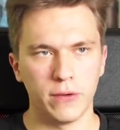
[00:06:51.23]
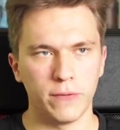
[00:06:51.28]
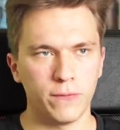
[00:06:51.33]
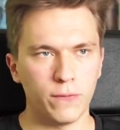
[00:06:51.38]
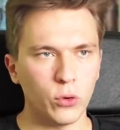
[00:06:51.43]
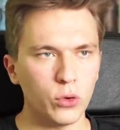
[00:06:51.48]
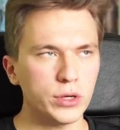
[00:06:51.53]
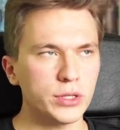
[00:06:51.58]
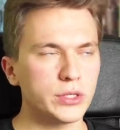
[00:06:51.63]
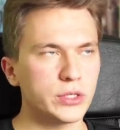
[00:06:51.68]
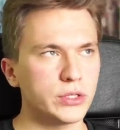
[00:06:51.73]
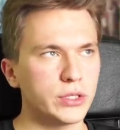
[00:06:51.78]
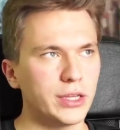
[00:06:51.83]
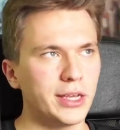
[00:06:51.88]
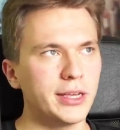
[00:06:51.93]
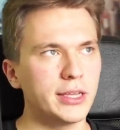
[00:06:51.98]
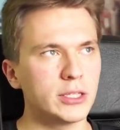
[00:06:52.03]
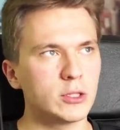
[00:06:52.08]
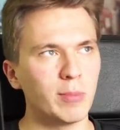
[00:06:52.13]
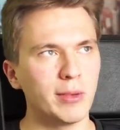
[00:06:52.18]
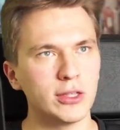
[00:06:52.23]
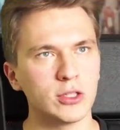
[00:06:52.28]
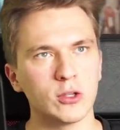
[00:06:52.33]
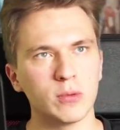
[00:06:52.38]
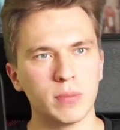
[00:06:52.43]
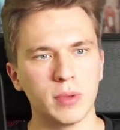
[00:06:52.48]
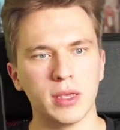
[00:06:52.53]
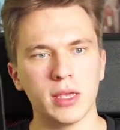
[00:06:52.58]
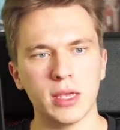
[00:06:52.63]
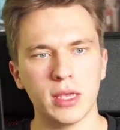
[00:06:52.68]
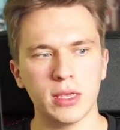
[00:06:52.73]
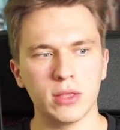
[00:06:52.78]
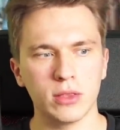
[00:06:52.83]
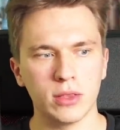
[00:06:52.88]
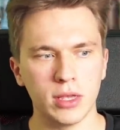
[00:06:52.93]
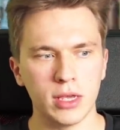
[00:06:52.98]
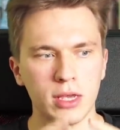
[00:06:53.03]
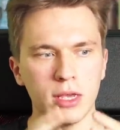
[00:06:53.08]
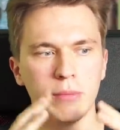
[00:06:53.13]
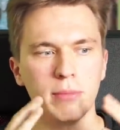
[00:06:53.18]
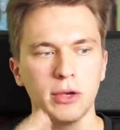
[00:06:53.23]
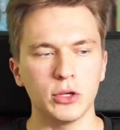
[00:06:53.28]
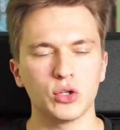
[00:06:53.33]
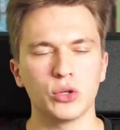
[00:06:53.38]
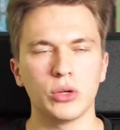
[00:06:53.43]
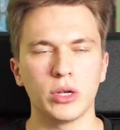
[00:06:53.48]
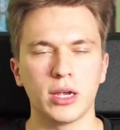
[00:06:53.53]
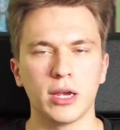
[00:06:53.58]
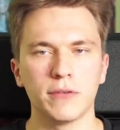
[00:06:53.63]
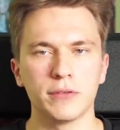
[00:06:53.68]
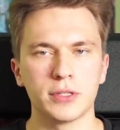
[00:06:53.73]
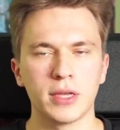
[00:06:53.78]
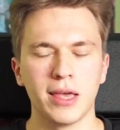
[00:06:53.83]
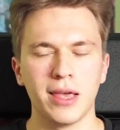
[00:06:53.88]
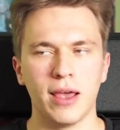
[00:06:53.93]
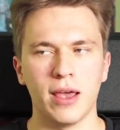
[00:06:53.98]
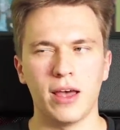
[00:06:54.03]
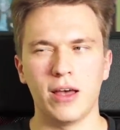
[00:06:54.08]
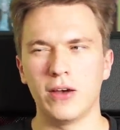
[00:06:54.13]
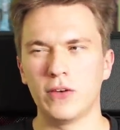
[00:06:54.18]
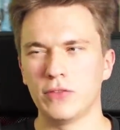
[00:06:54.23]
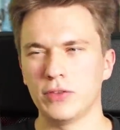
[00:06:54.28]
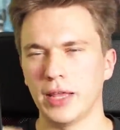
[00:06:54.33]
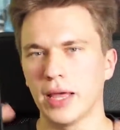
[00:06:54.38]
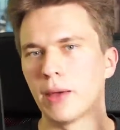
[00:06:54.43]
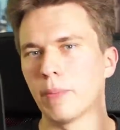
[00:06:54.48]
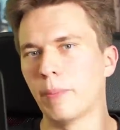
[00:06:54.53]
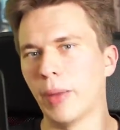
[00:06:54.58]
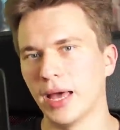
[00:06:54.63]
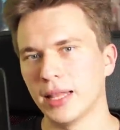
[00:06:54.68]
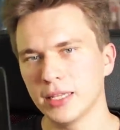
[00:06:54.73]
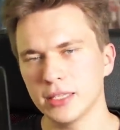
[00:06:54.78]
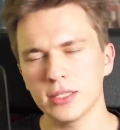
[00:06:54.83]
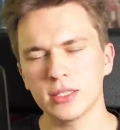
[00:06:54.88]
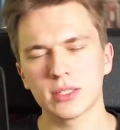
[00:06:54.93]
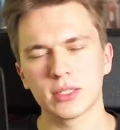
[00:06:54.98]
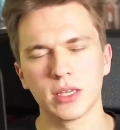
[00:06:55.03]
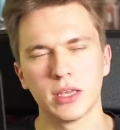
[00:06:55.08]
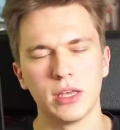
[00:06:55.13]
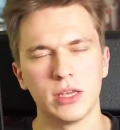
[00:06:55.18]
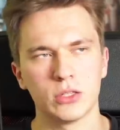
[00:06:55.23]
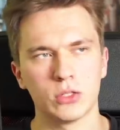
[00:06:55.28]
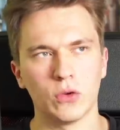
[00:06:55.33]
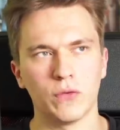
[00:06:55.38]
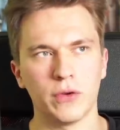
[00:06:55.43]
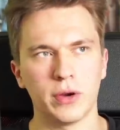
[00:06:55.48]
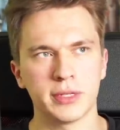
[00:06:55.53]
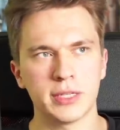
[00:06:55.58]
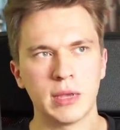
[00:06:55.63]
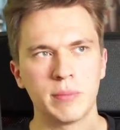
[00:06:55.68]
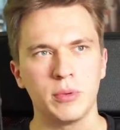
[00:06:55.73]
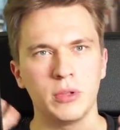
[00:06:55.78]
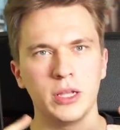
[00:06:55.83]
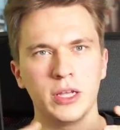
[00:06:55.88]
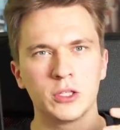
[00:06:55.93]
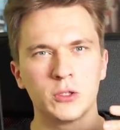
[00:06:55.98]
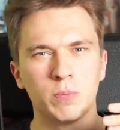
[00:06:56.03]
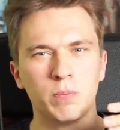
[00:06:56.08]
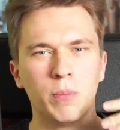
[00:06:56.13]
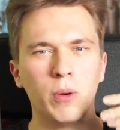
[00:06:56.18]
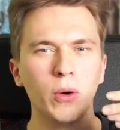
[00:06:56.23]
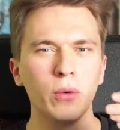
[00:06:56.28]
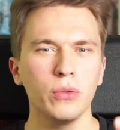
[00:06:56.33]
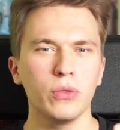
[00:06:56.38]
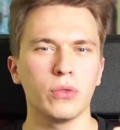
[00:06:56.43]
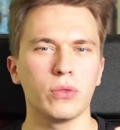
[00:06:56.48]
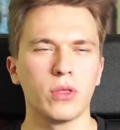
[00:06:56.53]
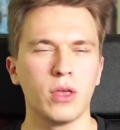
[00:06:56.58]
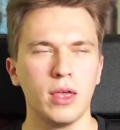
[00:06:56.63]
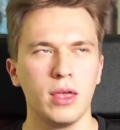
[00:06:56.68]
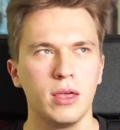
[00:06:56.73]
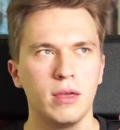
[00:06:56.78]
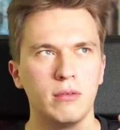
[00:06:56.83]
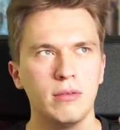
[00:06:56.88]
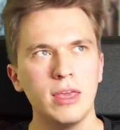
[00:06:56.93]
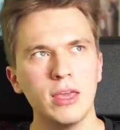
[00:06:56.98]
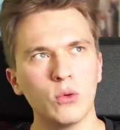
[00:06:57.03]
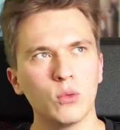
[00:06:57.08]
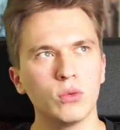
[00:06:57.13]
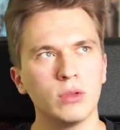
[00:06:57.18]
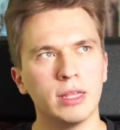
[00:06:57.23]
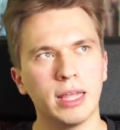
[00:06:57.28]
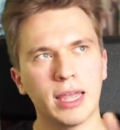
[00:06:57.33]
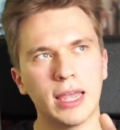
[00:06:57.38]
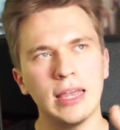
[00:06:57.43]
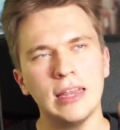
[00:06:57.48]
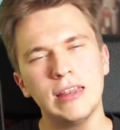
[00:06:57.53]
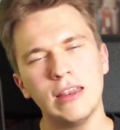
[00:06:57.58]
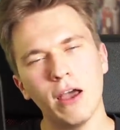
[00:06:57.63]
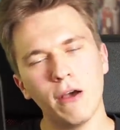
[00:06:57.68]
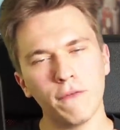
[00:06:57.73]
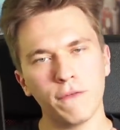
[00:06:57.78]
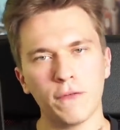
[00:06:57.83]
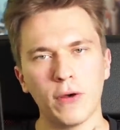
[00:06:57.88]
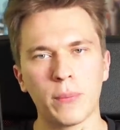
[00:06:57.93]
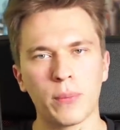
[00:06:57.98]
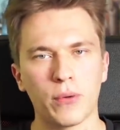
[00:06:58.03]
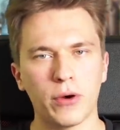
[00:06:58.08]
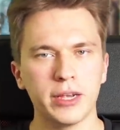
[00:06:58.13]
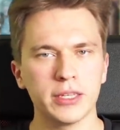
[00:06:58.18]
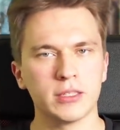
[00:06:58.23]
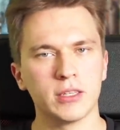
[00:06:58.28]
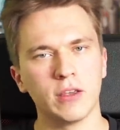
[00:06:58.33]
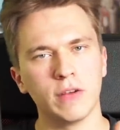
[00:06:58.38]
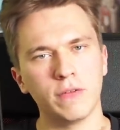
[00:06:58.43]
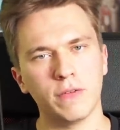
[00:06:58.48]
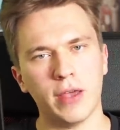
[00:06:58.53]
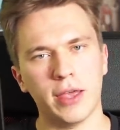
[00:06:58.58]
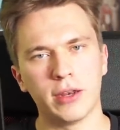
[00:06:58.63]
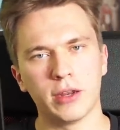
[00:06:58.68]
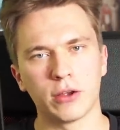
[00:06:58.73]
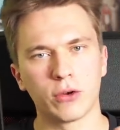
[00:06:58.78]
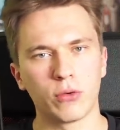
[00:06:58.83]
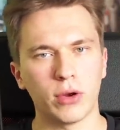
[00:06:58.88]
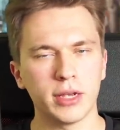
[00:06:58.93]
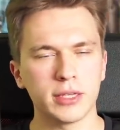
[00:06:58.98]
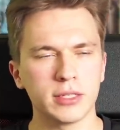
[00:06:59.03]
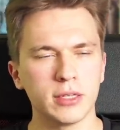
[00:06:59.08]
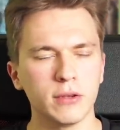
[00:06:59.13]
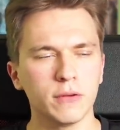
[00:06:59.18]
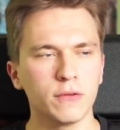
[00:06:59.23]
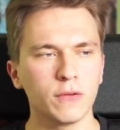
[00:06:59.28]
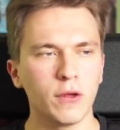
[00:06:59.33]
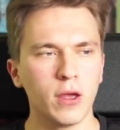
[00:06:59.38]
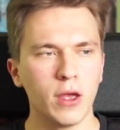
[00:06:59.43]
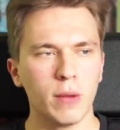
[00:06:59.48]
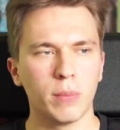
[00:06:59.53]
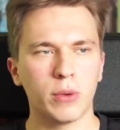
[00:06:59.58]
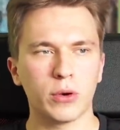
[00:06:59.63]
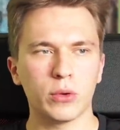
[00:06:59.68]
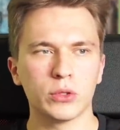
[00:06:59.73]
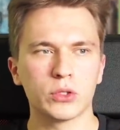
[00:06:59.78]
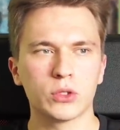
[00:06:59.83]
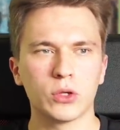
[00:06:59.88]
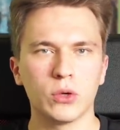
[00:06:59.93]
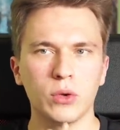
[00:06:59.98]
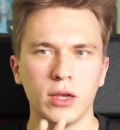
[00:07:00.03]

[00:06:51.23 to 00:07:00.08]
Force is meant to be the imaginary gift of balance. So for example, it's both enough oppressive and aggressive, but also